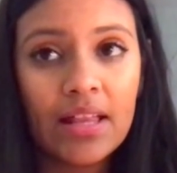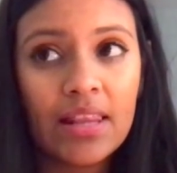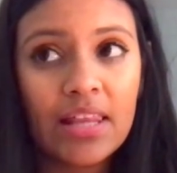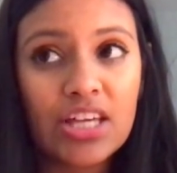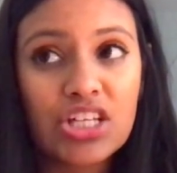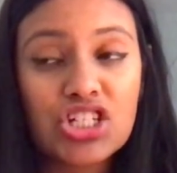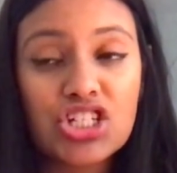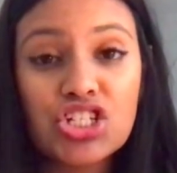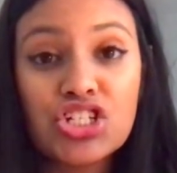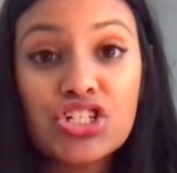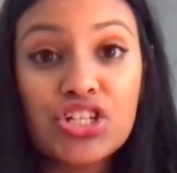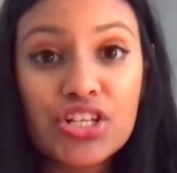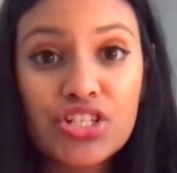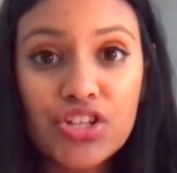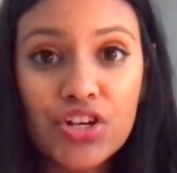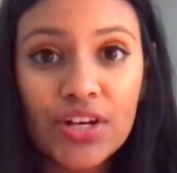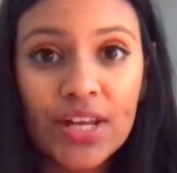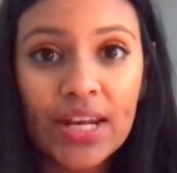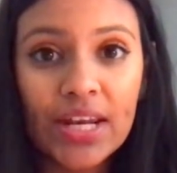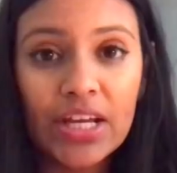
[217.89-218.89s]
Like, she just
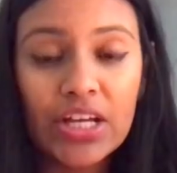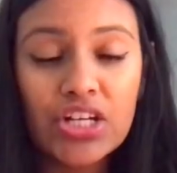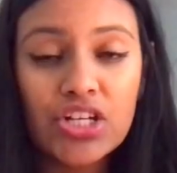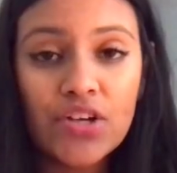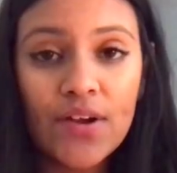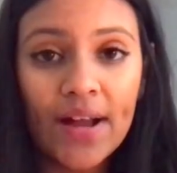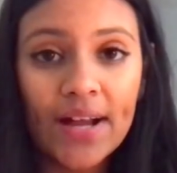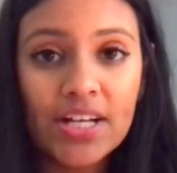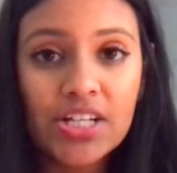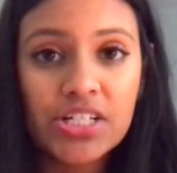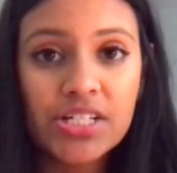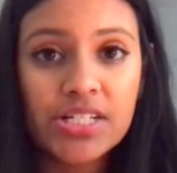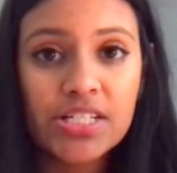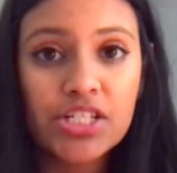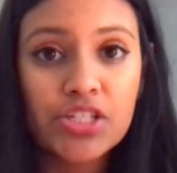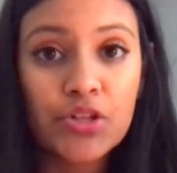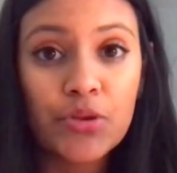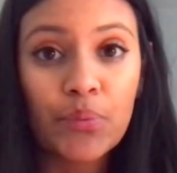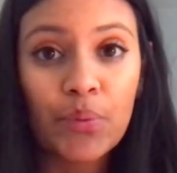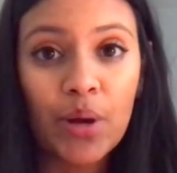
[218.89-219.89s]
started getting contractions,
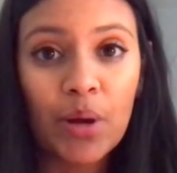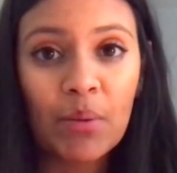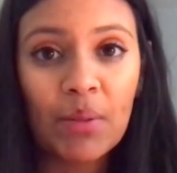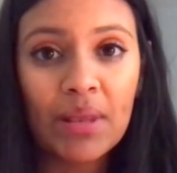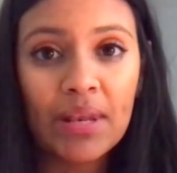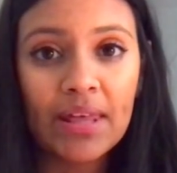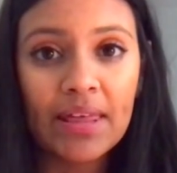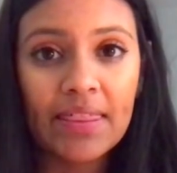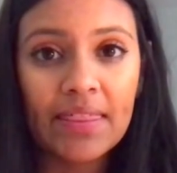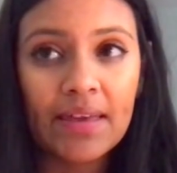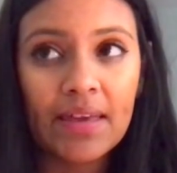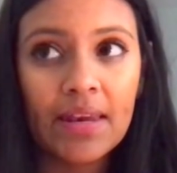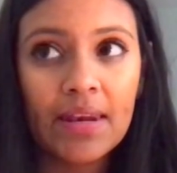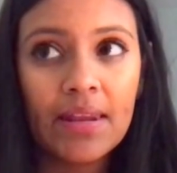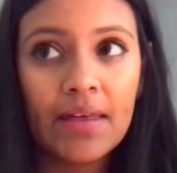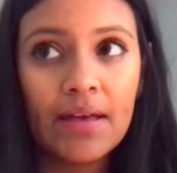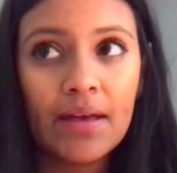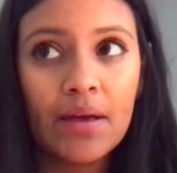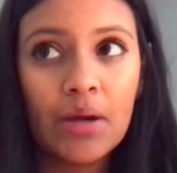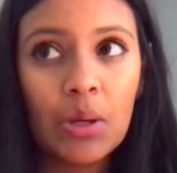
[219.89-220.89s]
so they're probably nothing,
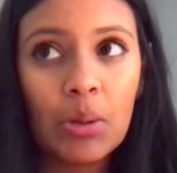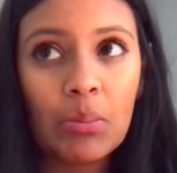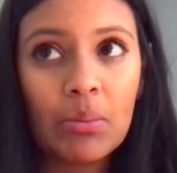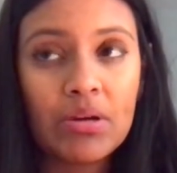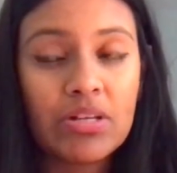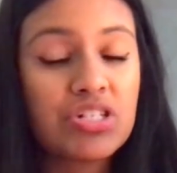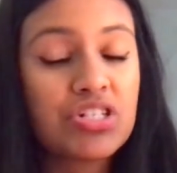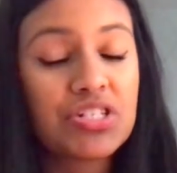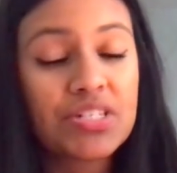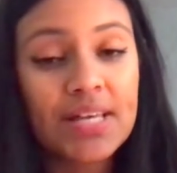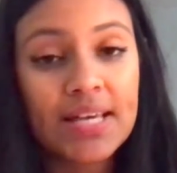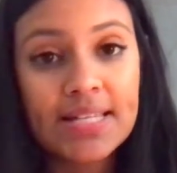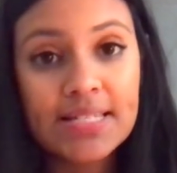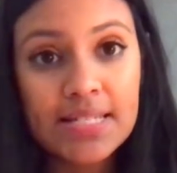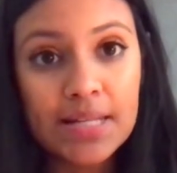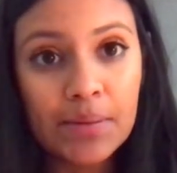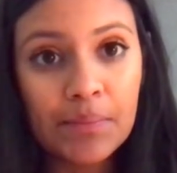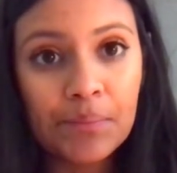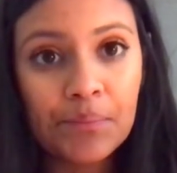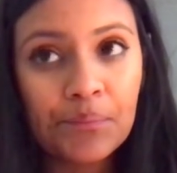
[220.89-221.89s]
but just heads
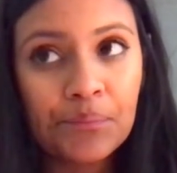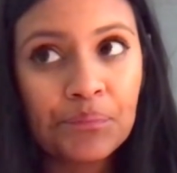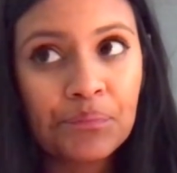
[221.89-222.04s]
up."